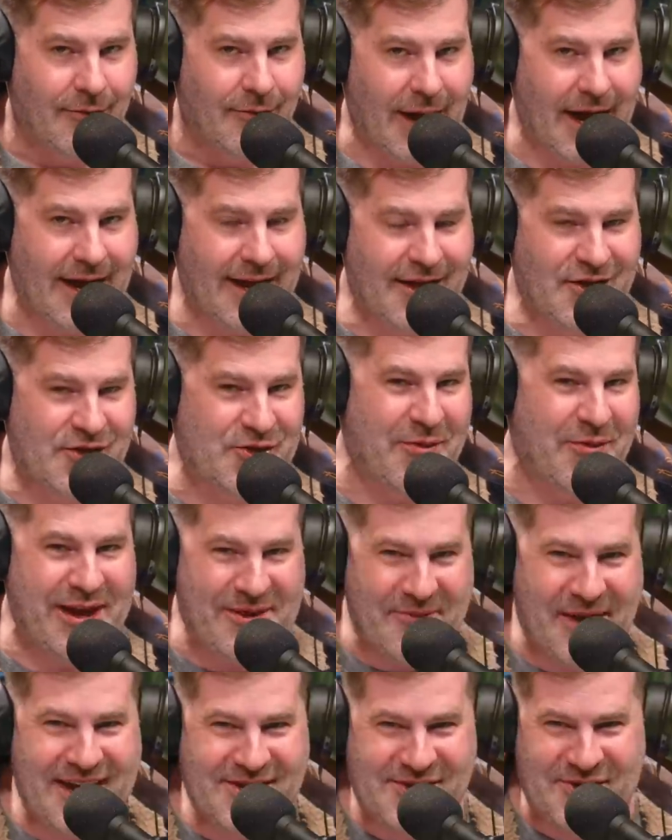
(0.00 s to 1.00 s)
Right. In so
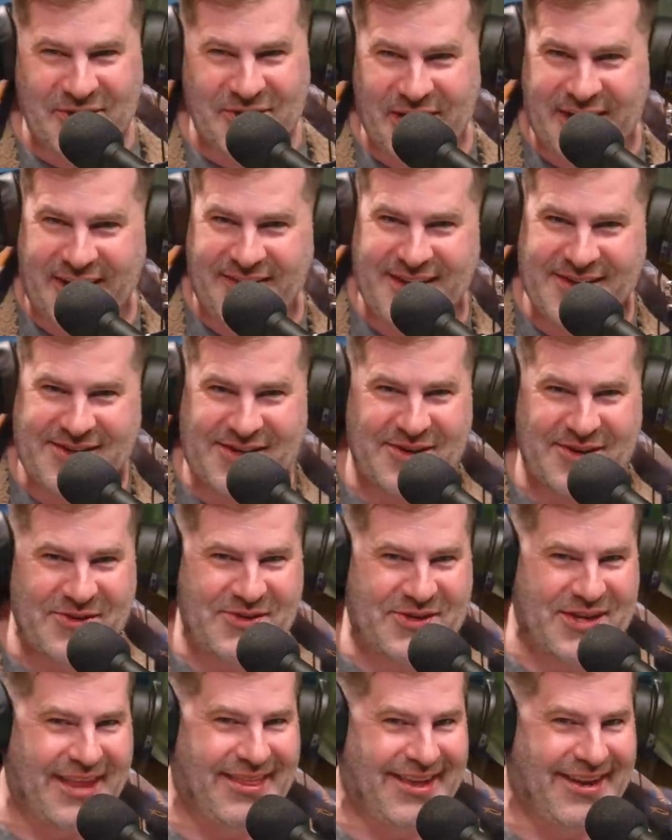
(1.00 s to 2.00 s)
many ways, you look at this and
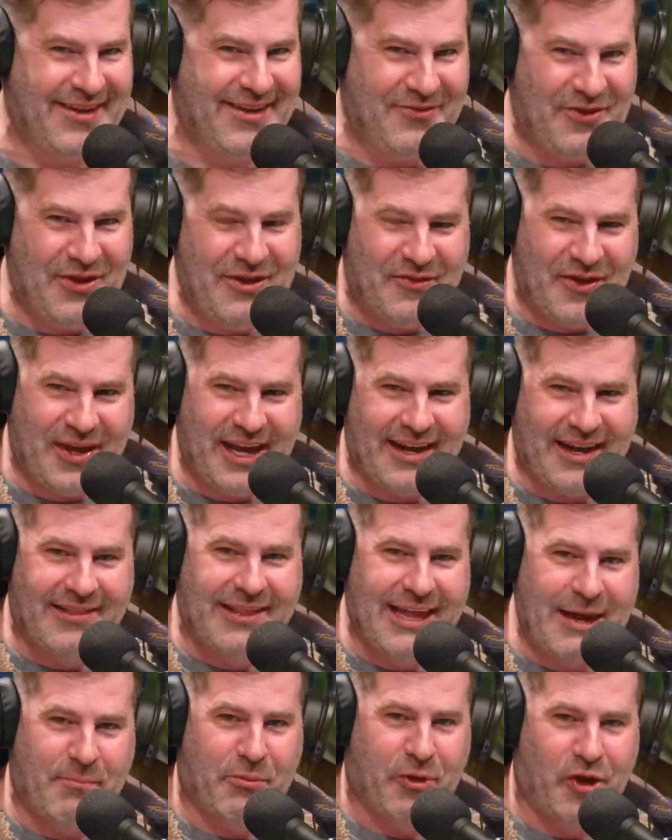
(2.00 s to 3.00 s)
you say that if you get a
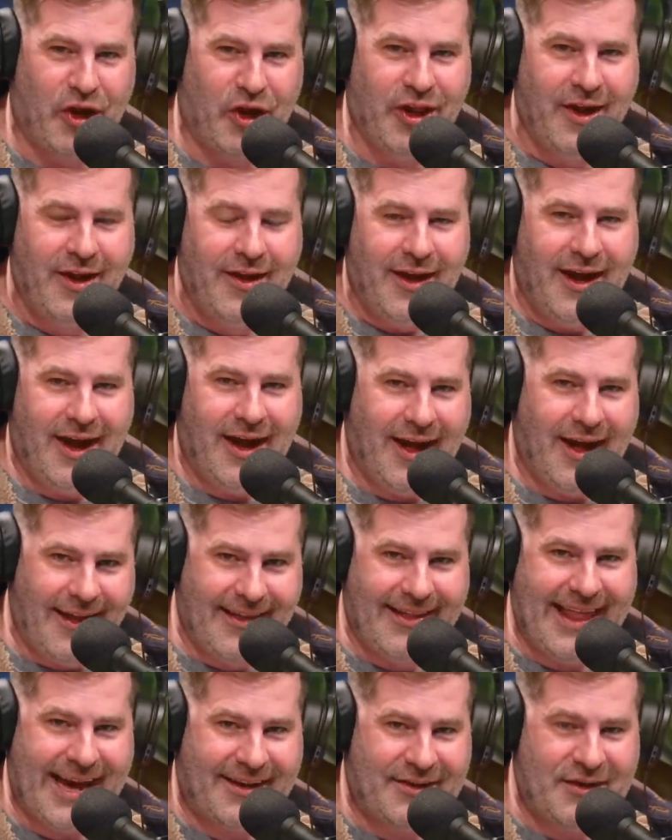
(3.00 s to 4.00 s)
liberal
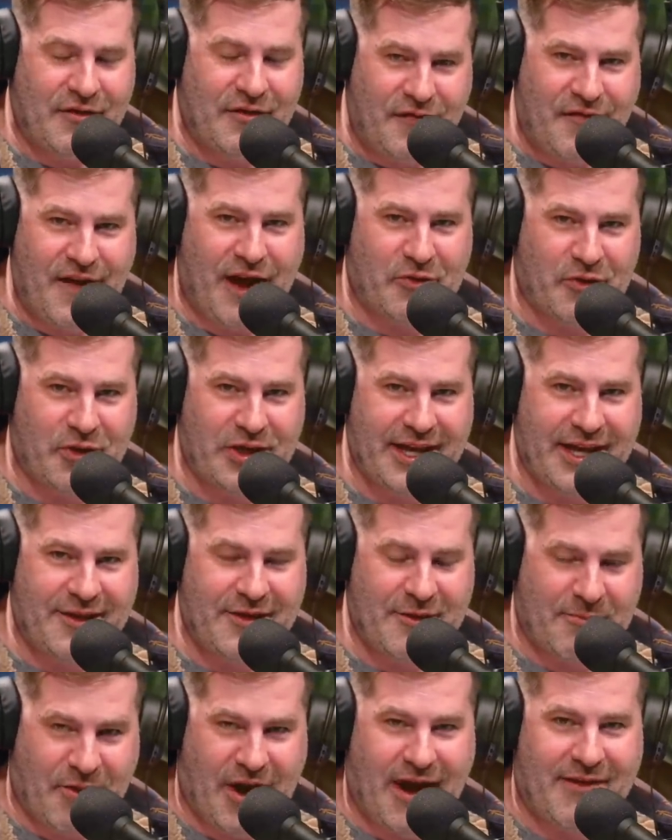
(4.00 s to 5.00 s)
elected federally
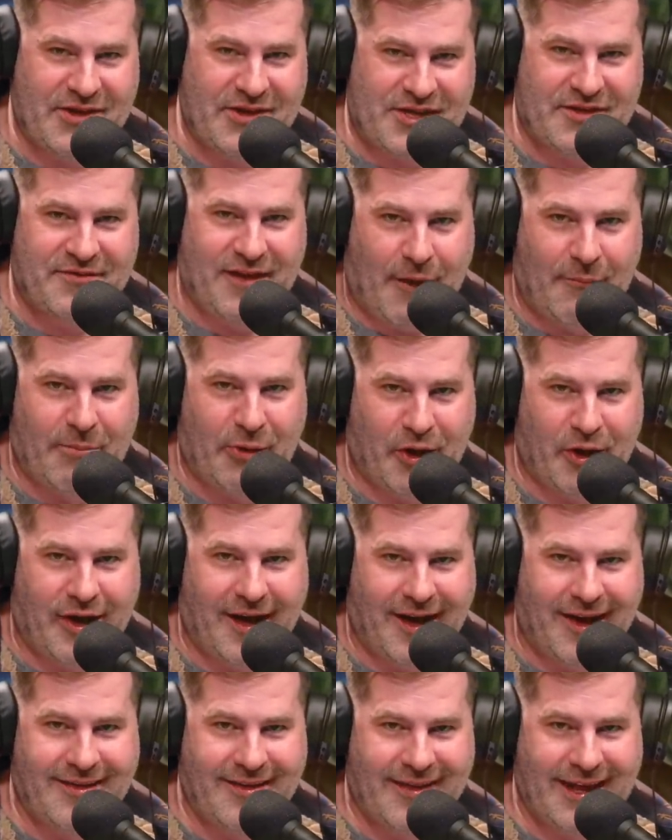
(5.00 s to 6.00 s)
in the province of
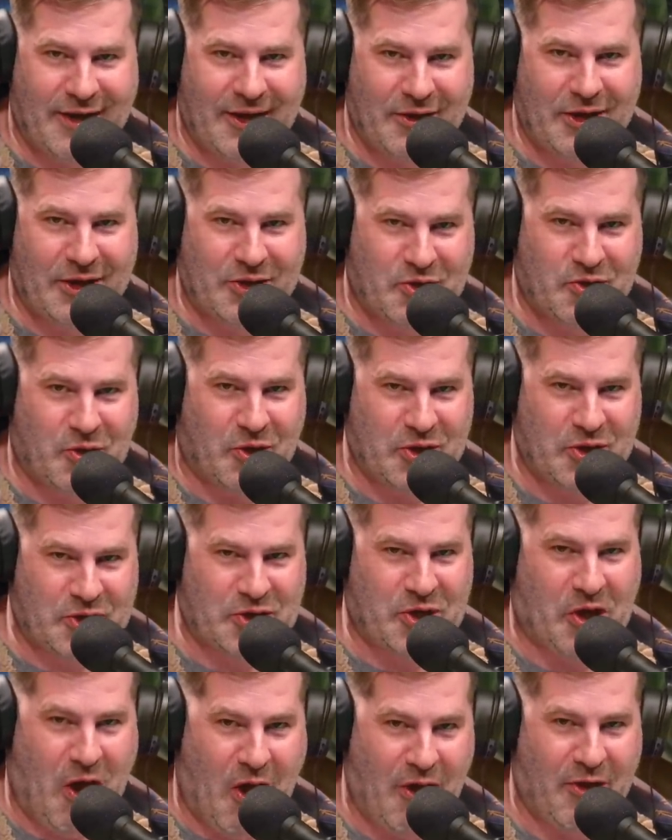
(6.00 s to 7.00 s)
Alberta, like George
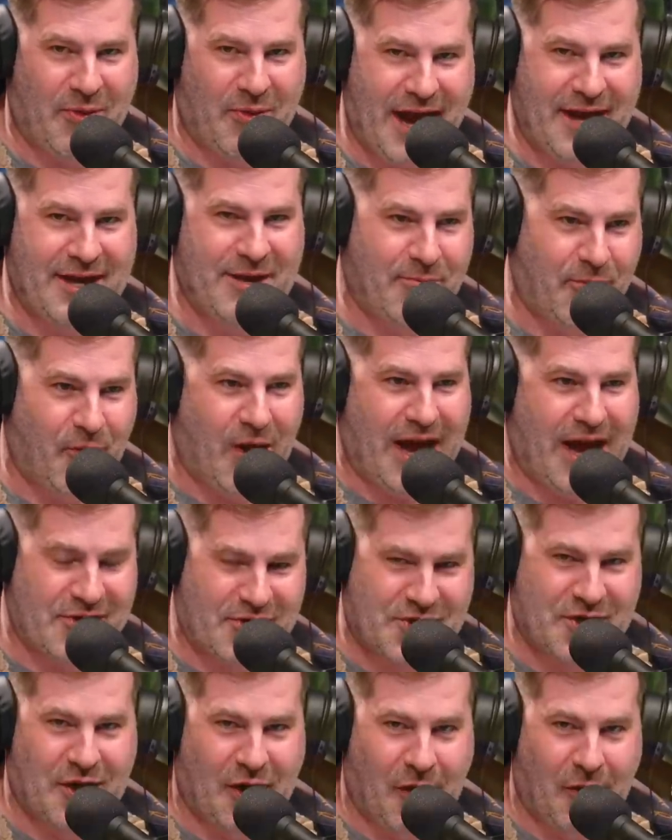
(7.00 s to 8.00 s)
Chahal or Randy
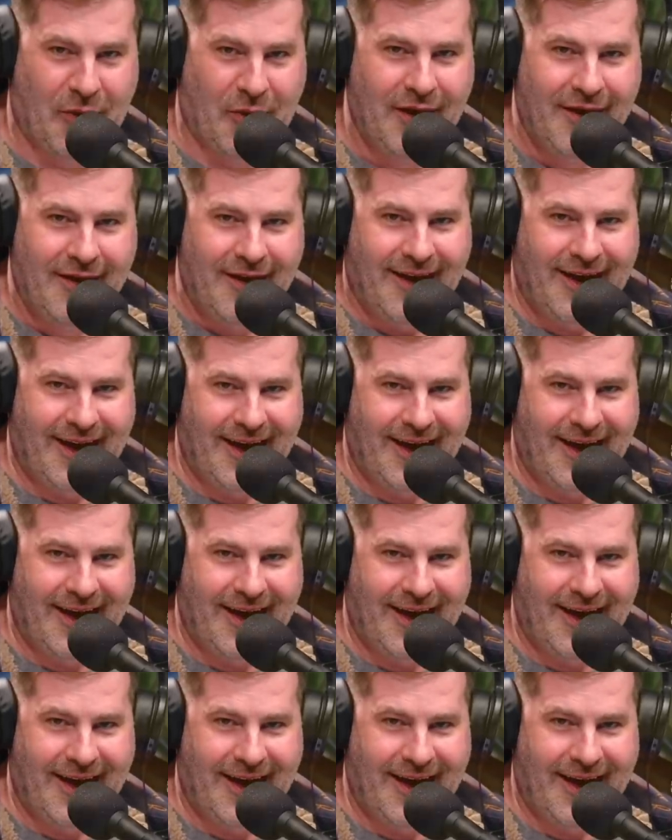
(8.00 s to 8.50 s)
Boissonneau,